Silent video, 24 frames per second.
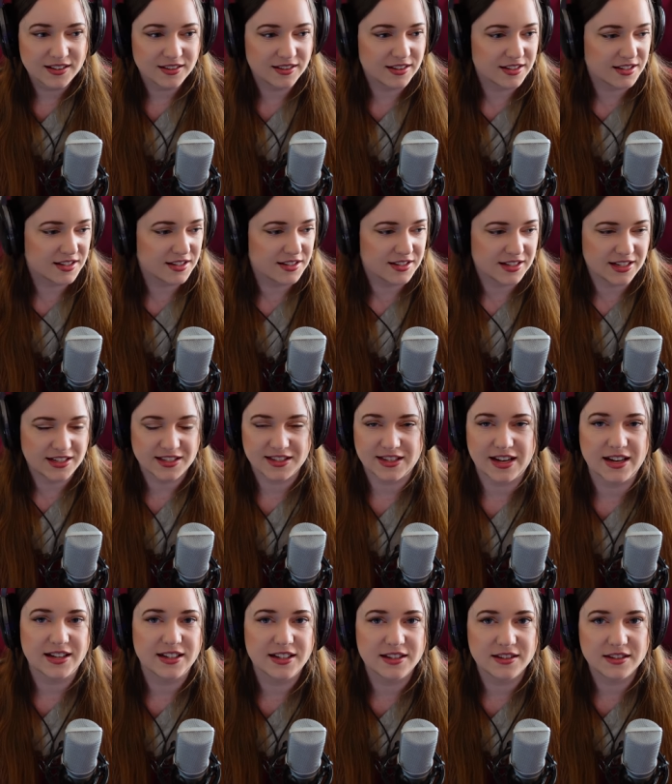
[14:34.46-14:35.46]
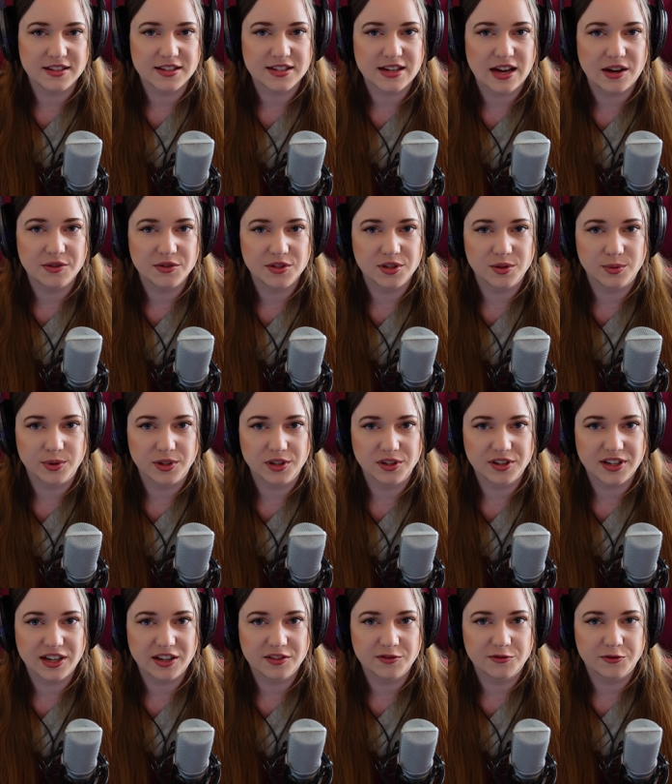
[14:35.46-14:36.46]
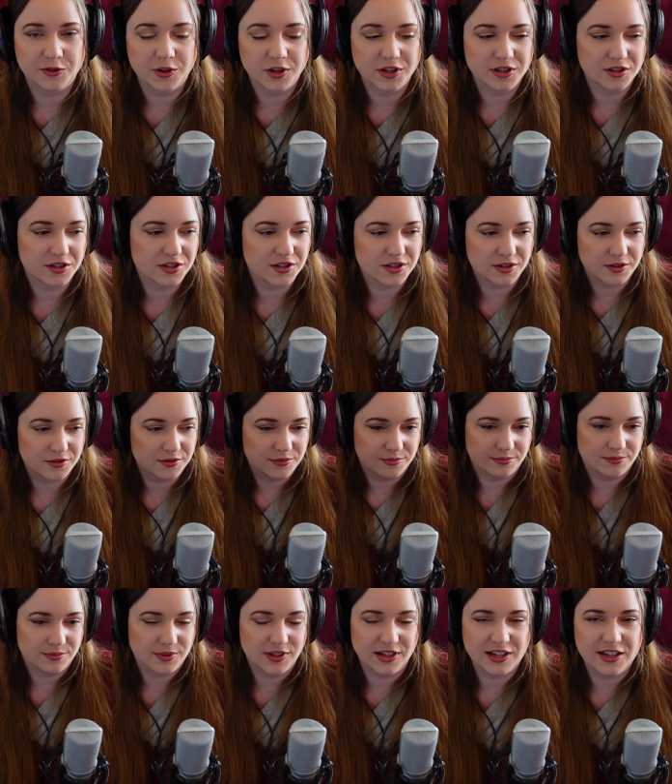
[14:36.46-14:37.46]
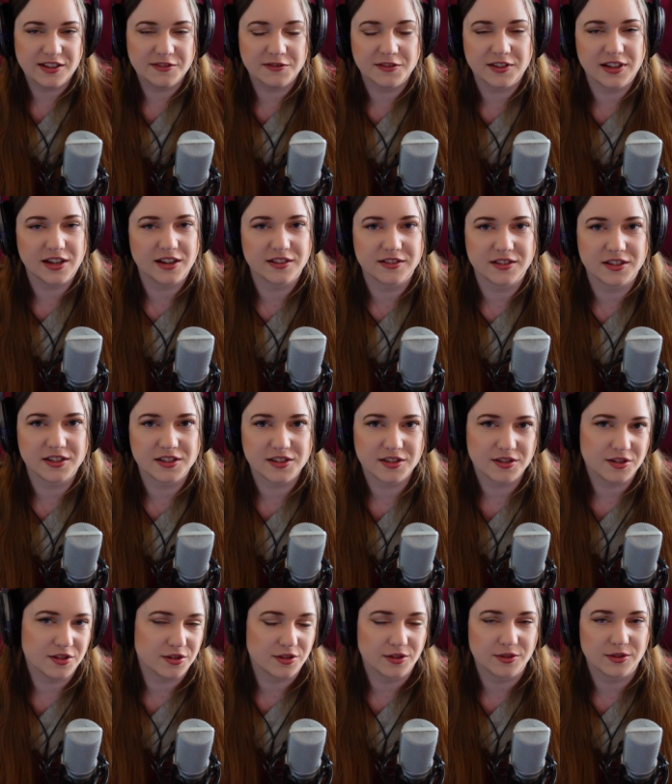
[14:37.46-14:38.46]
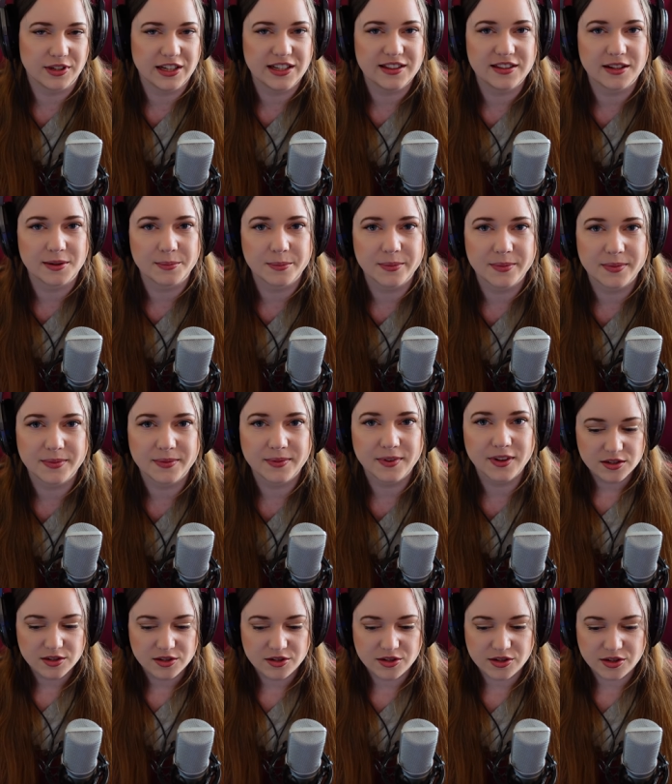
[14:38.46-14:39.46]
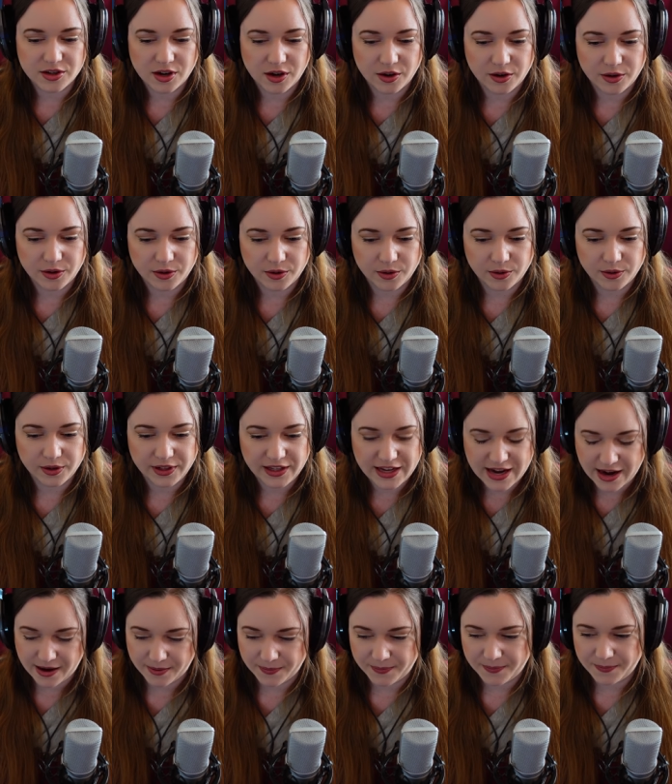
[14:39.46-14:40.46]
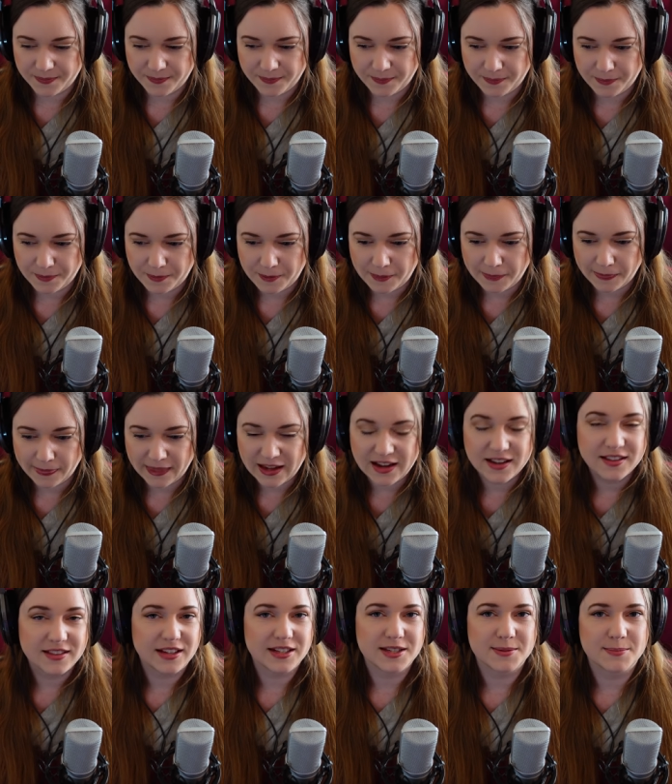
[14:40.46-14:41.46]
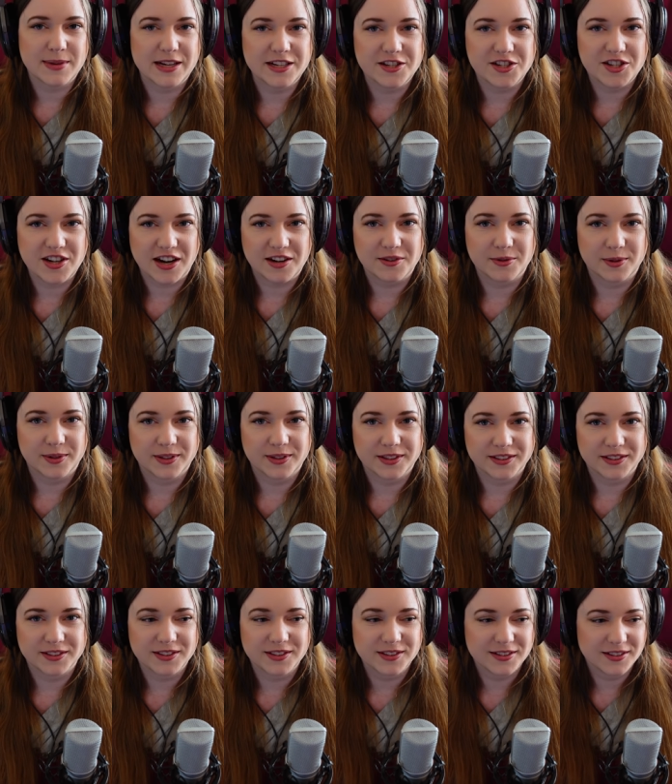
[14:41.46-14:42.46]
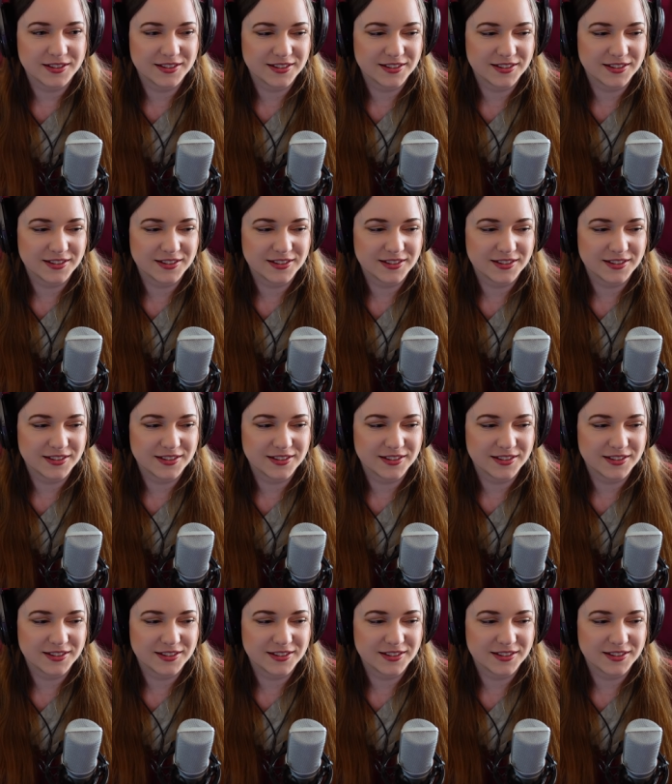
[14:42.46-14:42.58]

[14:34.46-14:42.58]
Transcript: This is exactly the sound you were looking for, so leave the others. You don't need them. So, yeah, that's my general